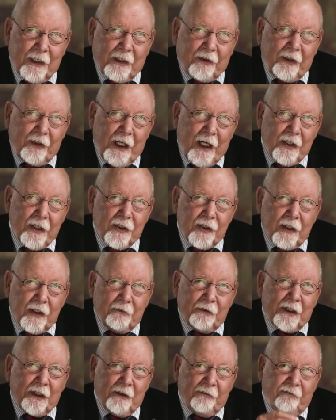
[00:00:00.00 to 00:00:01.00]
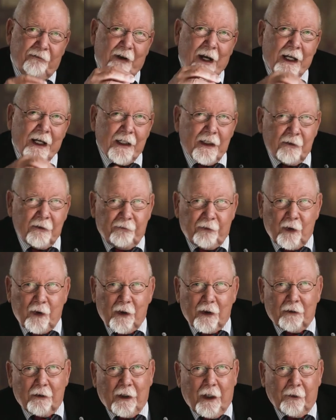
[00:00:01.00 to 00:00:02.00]
the creation of a defined
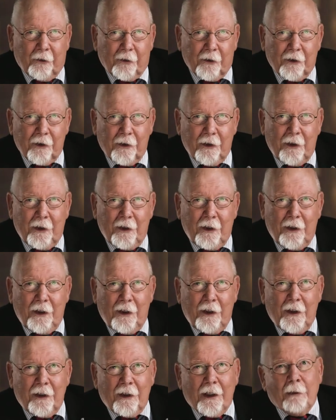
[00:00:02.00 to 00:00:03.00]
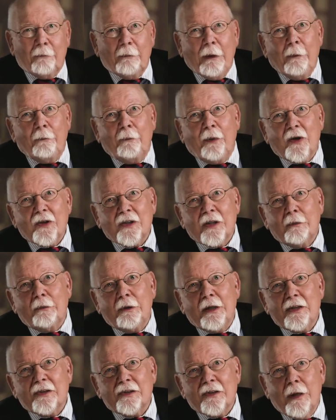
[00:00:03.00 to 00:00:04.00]
foreground that may
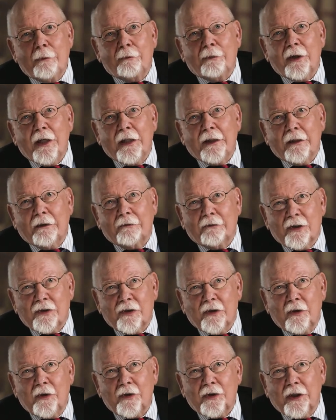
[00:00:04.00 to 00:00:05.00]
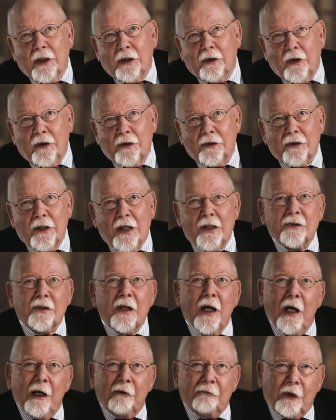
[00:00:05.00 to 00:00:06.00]
possibly separate in resolution and
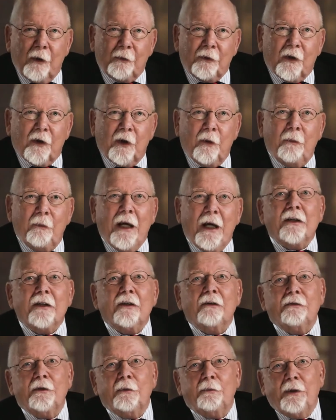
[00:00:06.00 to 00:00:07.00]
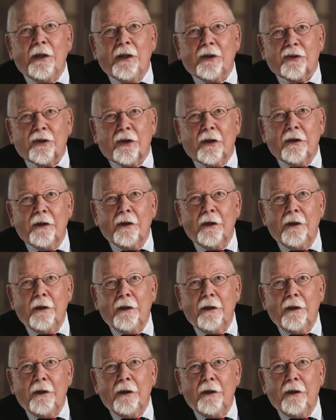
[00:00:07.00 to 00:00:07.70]
contrast from the remainder of the picture,